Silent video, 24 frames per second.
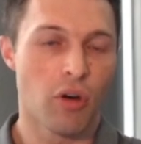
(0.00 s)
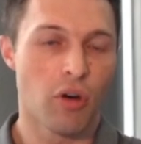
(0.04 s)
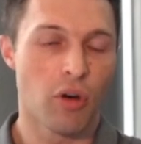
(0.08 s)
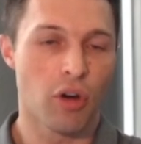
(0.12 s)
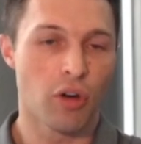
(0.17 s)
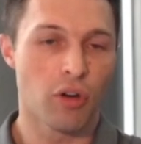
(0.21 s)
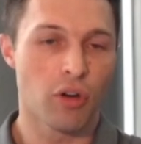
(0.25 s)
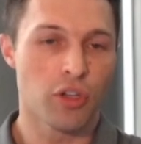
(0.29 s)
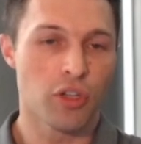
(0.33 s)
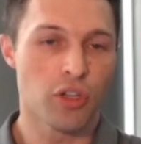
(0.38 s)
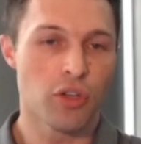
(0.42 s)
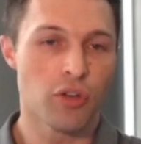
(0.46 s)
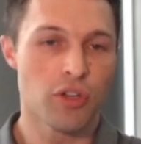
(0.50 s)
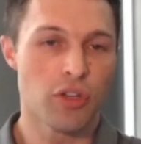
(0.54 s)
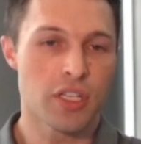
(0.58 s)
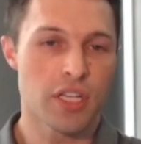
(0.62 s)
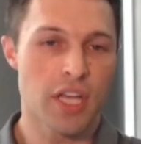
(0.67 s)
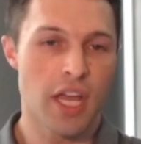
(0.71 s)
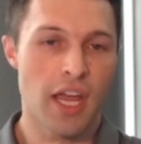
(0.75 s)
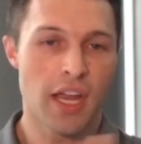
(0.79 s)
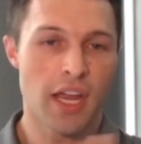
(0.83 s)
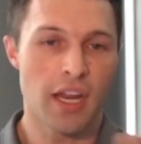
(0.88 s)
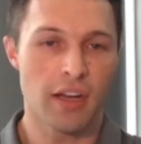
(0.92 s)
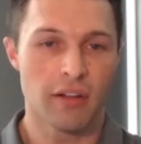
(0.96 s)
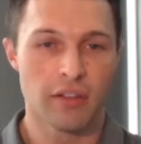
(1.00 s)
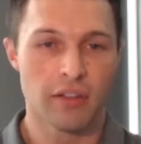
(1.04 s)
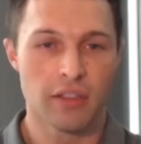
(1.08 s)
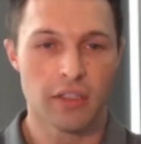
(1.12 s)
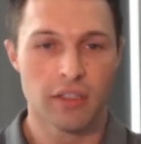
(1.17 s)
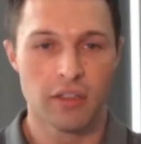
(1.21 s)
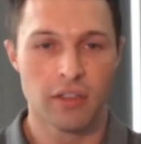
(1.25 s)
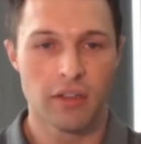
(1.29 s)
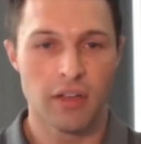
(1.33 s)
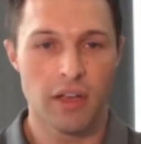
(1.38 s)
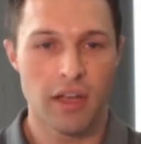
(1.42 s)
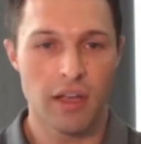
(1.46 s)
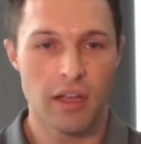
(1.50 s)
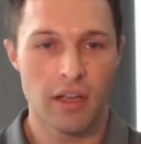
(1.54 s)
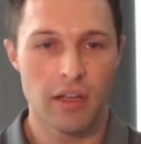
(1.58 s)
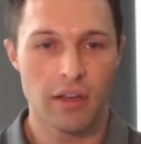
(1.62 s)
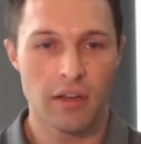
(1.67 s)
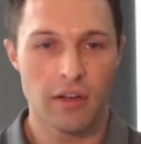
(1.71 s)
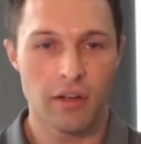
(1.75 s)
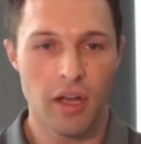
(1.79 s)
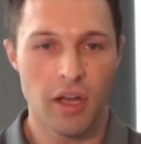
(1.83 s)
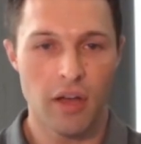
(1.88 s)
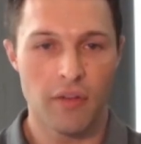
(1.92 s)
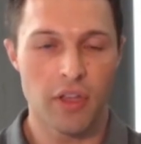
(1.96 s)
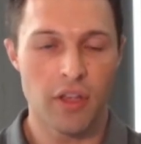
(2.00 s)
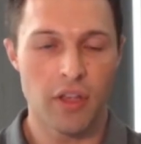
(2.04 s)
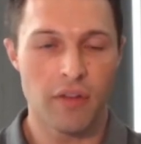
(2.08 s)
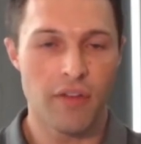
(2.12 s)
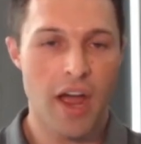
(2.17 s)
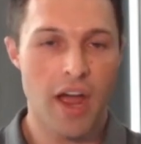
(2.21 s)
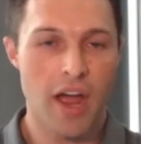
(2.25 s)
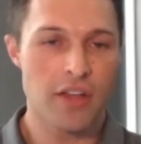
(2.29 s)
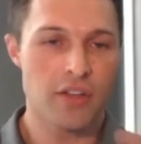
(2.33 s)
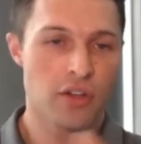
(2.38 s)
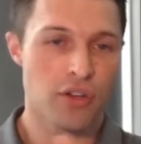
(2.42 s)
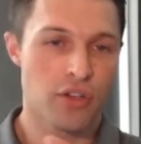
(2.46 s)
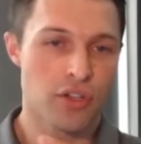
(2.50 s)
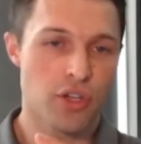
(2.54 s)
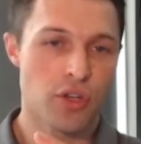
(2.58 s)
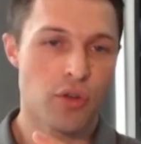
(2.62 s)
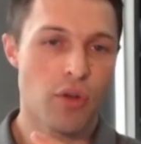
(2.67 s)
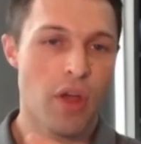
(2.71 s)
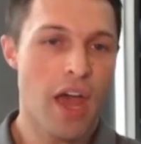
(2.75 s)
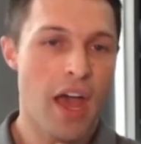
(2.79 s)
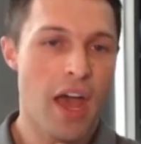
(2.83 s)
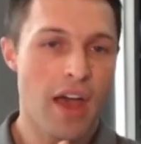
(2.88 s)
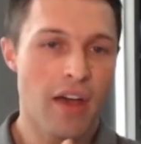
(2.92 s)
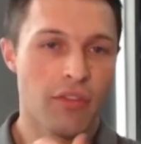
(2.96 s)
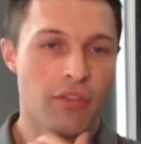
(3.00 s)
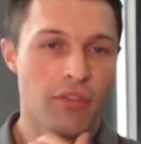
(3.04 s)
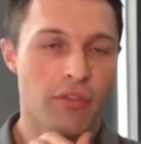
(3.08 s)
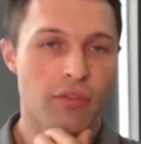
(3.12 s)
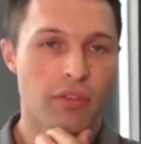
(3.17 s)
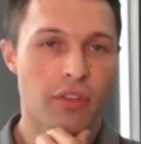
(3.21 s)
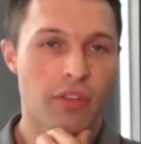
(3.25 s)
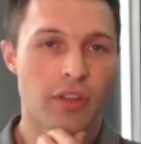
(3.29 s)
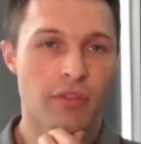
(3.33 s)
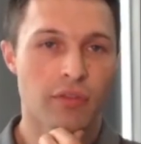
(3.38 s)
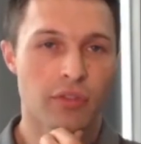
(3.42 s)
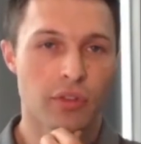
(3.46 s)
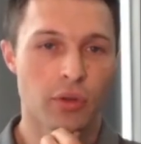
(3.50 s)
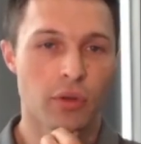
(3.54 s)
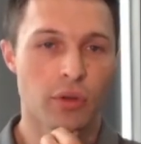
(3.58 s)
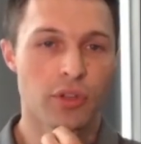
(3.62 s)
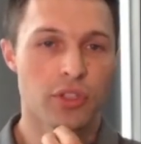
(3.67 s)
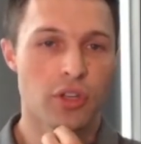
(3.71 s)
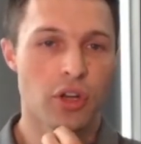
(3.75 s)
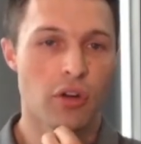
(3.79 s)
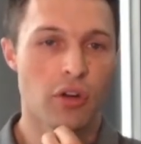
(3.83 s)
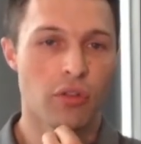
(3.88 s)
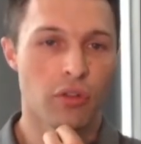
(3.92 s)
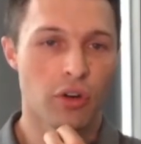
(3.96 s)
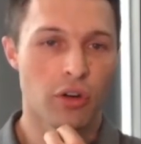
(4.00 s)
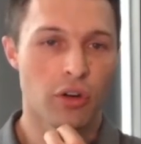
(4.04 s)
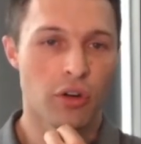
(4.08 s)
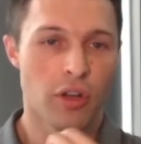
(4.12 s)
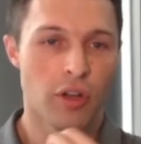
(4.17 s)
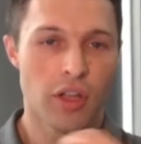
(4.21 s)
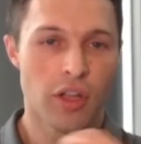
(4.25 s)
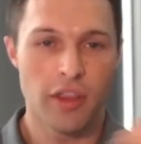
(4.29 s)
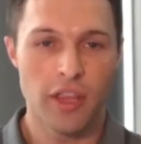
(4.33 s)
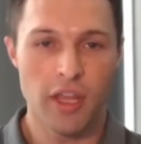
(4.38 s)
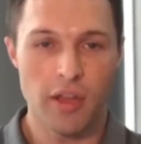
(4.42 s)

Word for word: or do you say of the advisors you have influence over